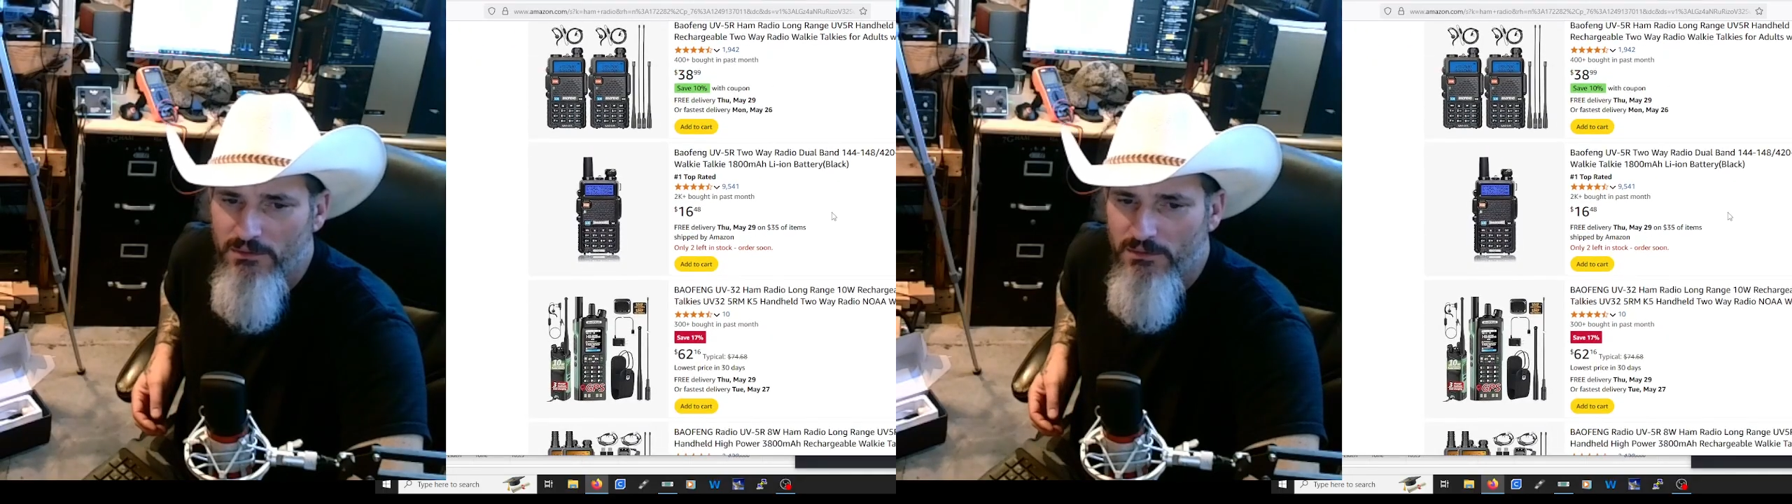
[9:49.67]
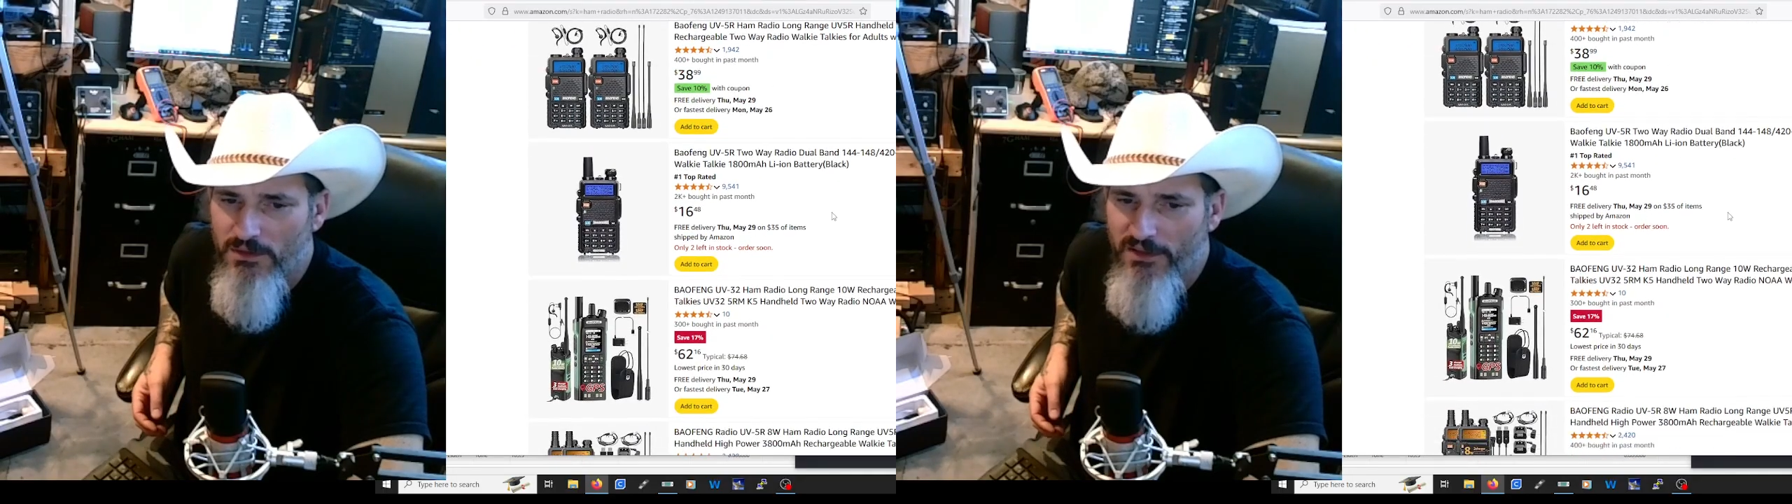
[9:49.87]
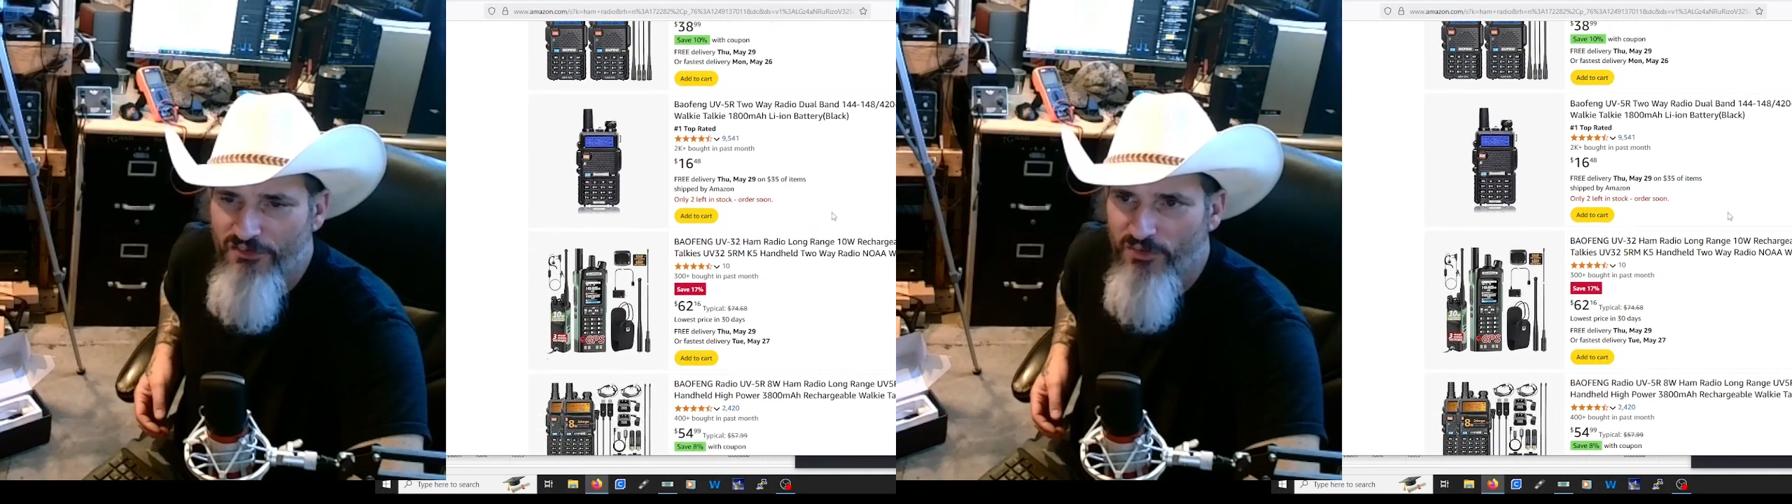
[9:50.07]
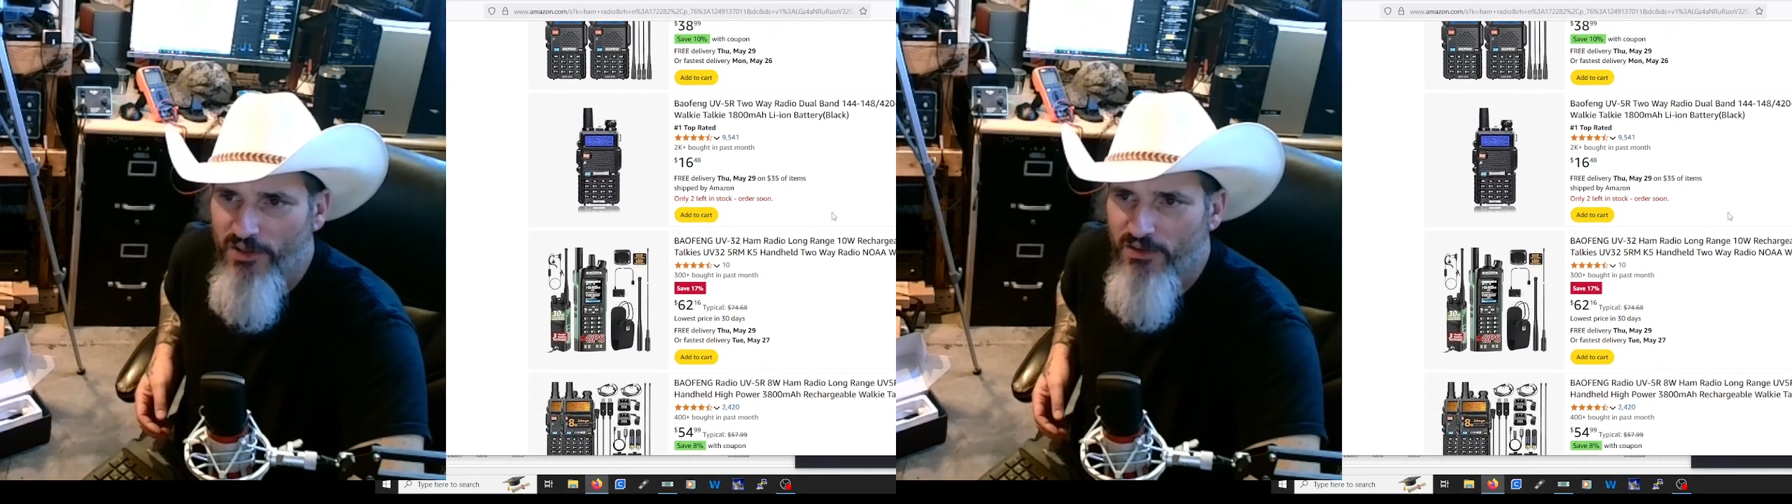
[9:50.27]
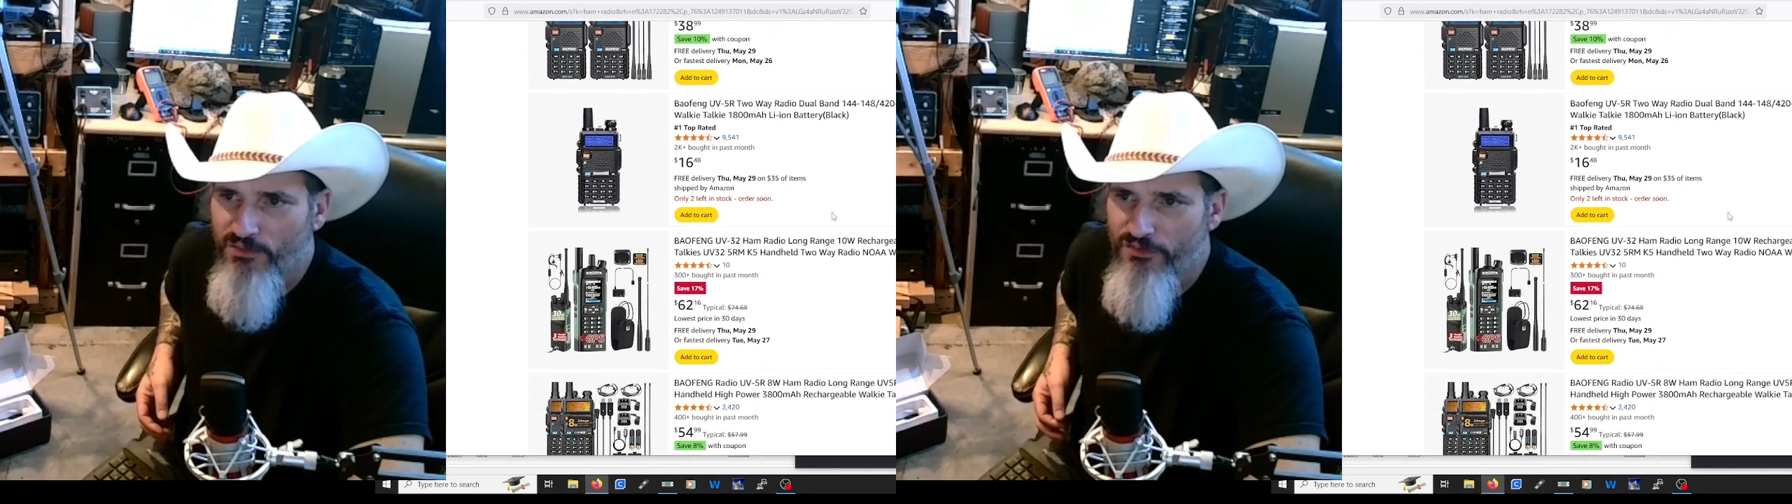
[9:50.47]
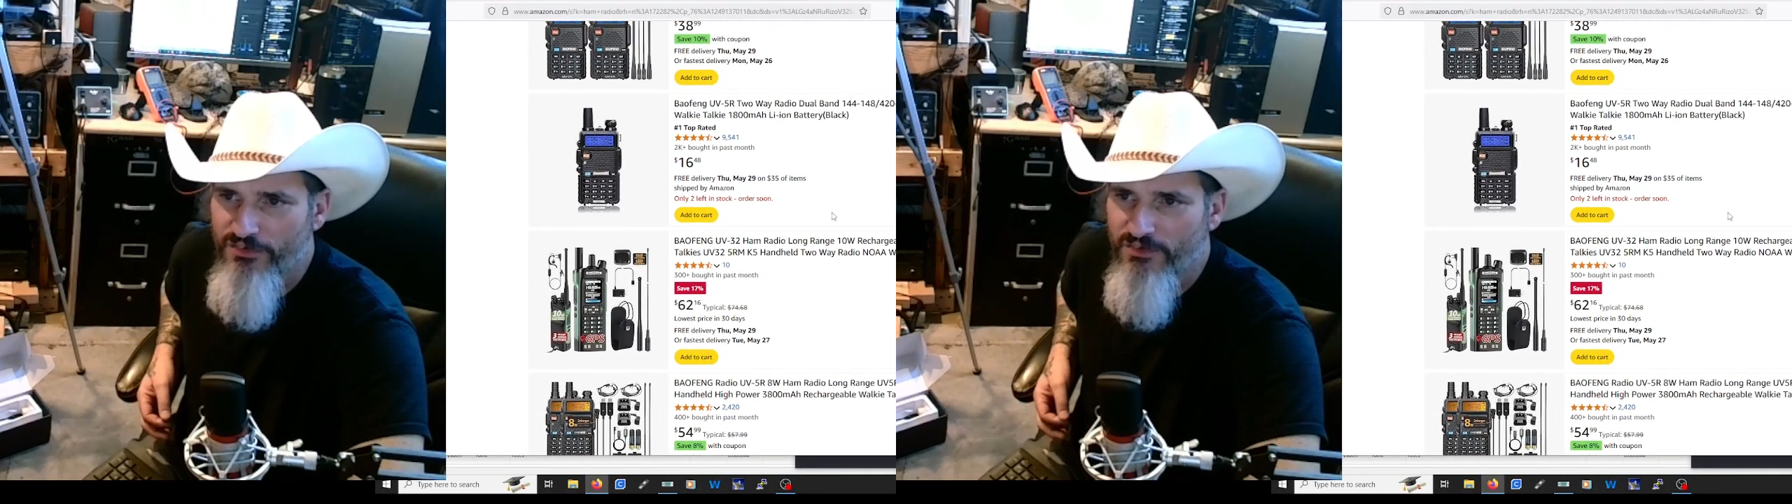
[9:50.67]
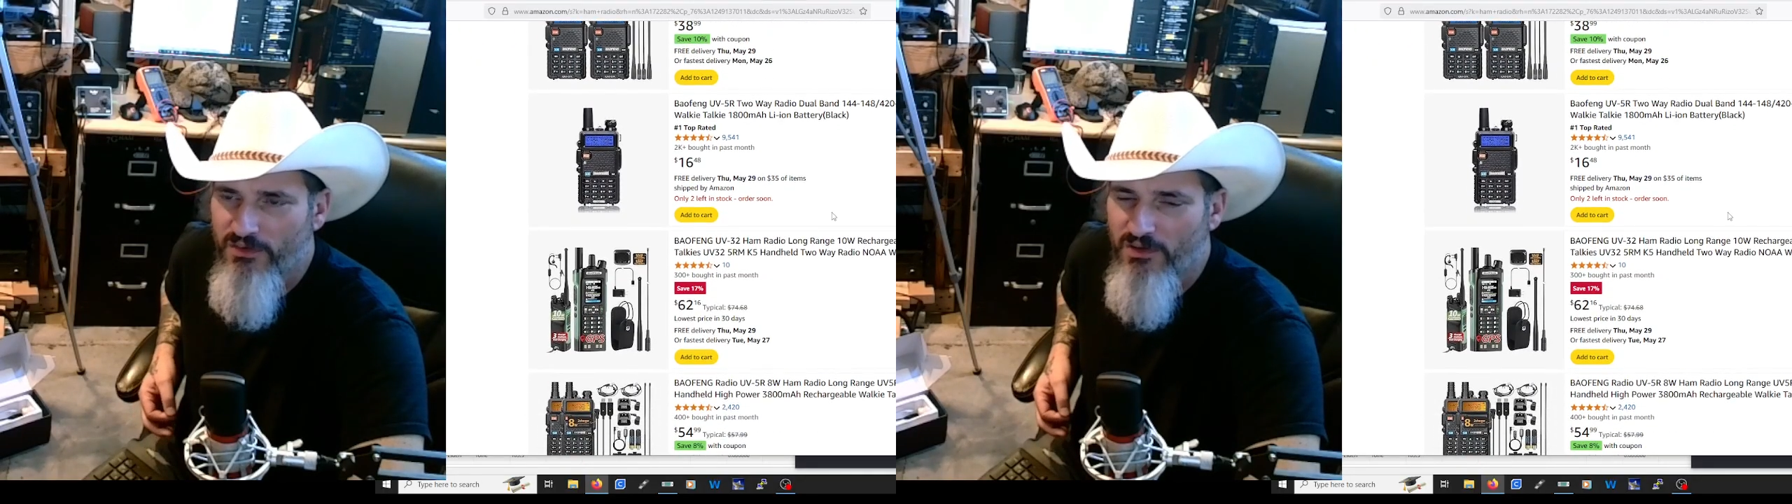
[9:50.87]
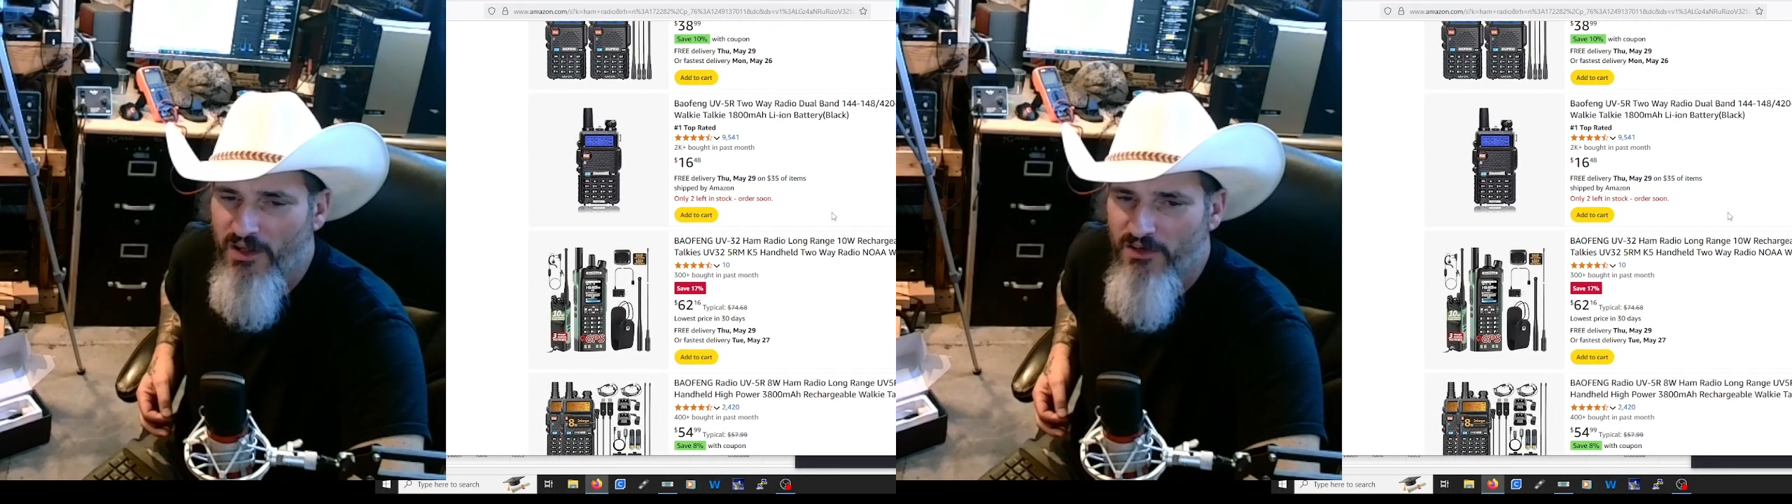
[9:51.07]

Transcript: That's why I always kind of